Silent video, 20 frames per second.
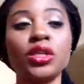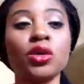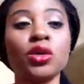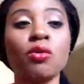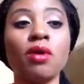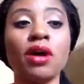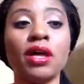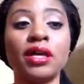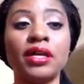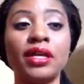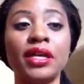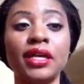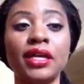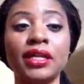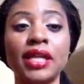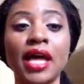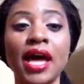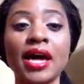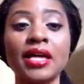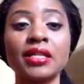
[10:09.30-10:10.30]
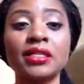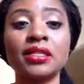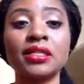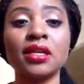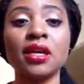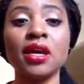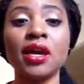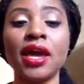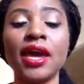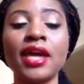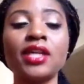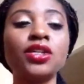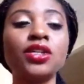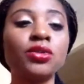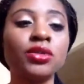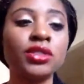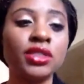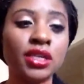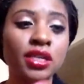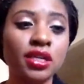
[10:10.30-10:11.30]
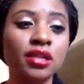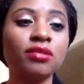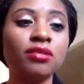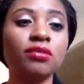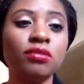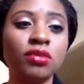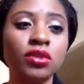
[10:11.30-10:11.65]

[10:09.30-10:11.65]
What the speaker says: quality a lot, and you'll see